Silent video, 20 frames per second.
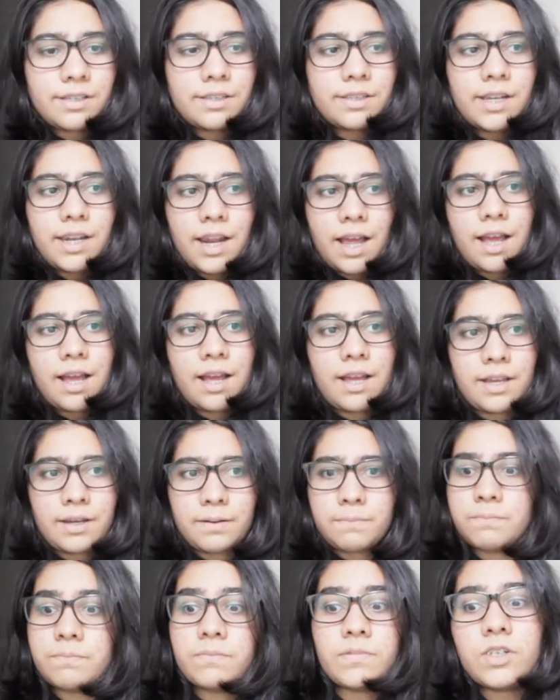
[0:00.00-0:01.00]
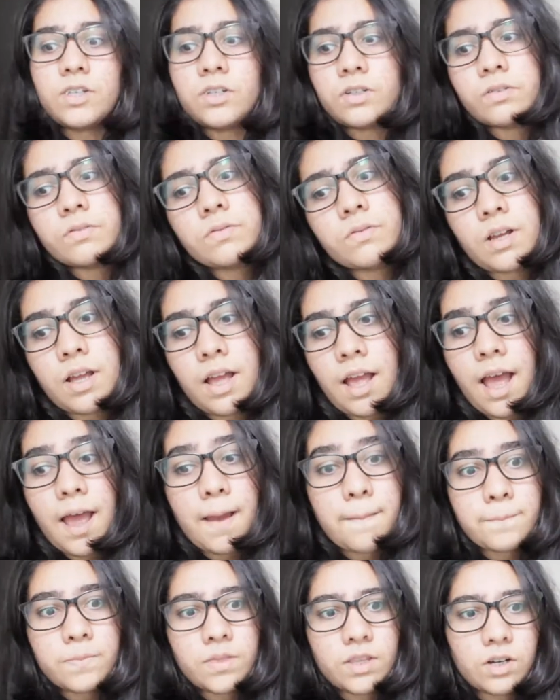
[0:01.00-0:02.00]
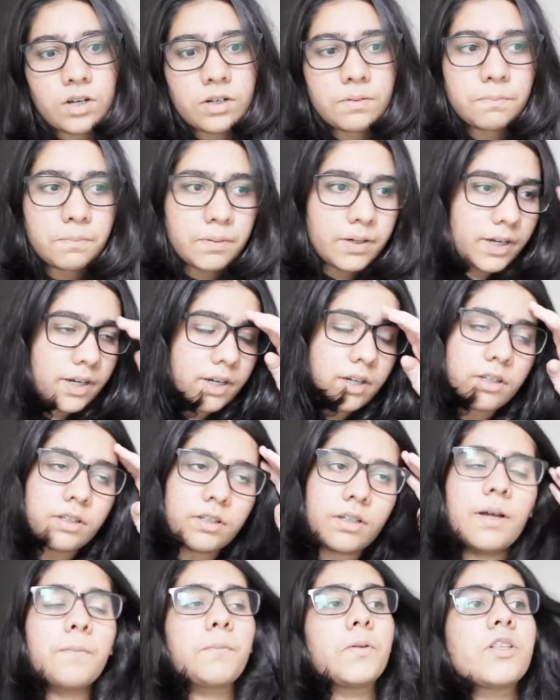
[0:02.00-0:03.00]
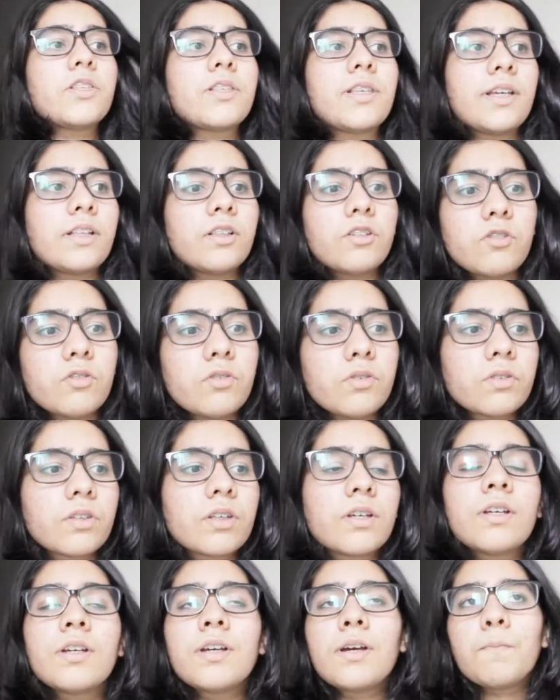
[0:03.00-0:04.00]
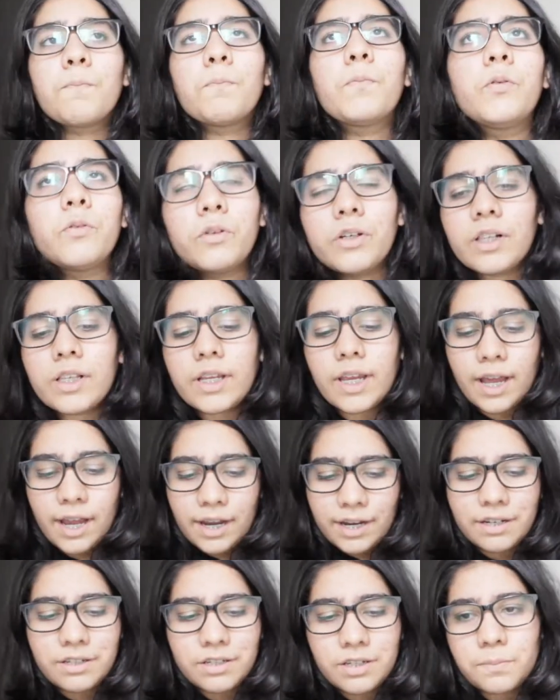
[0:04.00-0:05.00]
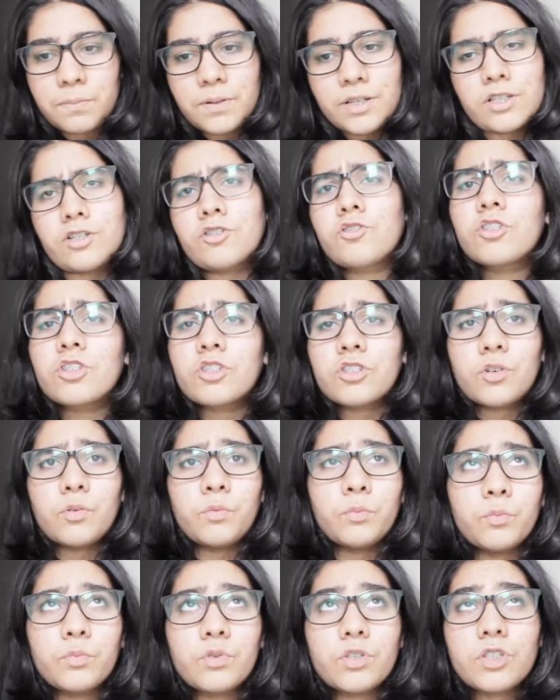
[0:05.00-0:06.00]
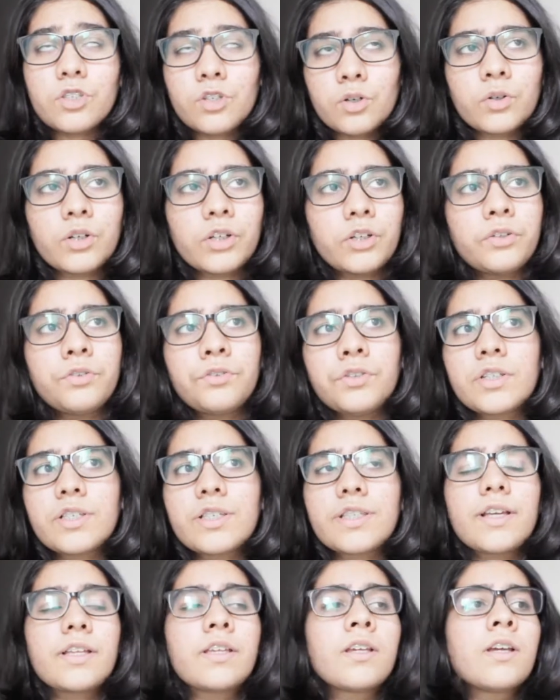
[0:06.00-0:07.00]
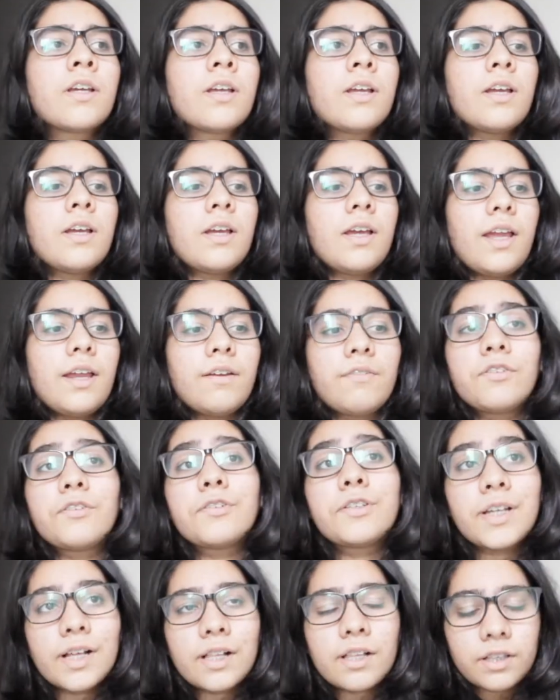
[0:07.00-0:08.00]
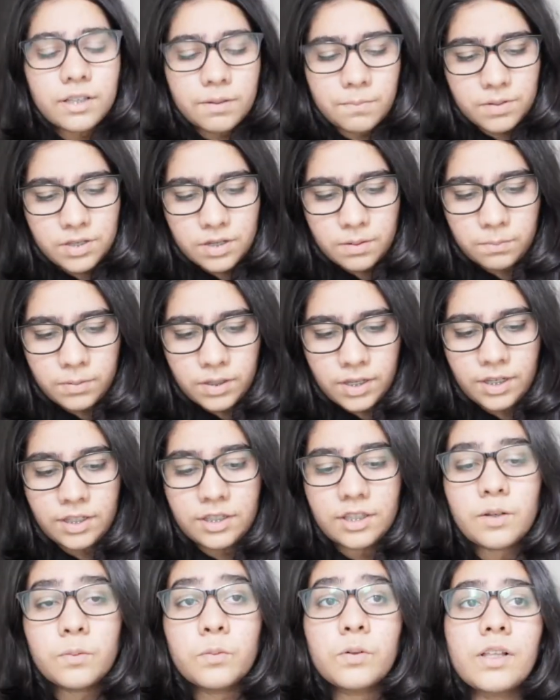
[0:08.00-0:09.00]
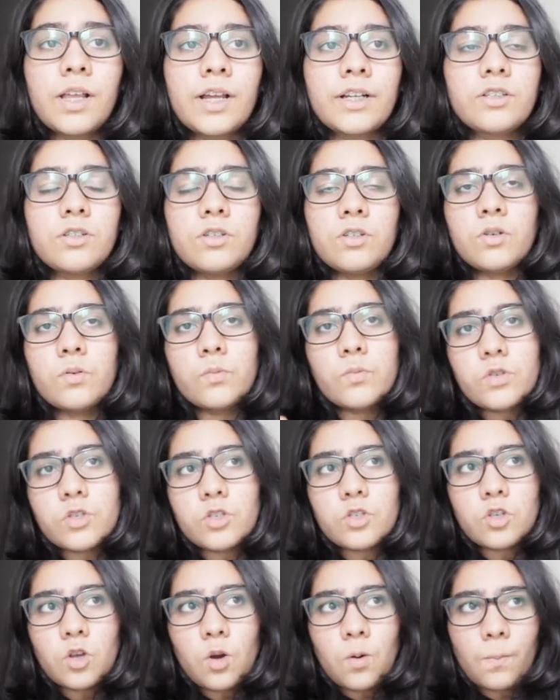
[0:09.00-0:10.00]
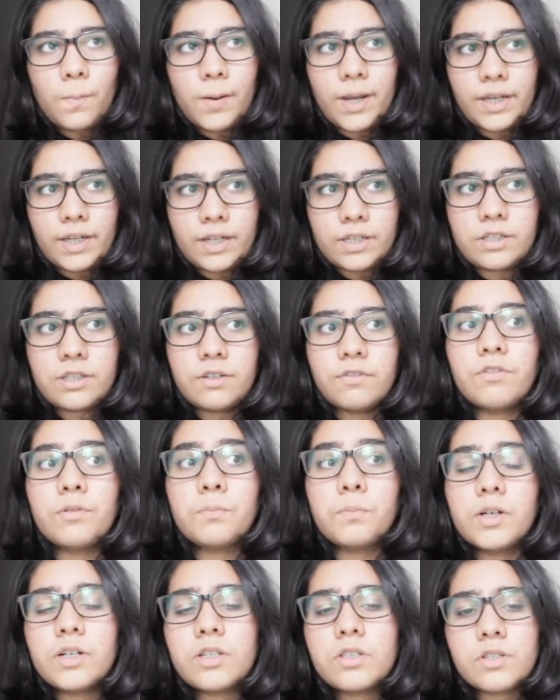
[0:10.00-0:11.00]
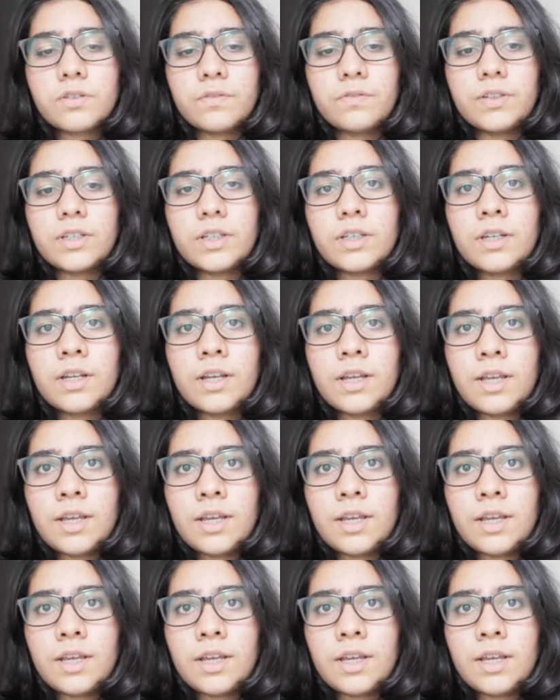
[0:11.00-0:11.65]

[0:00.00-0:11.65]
that I'm not saying the truth. But really, INTPs are just so curious that if you're telling them something, they would like to know so many different parts of it.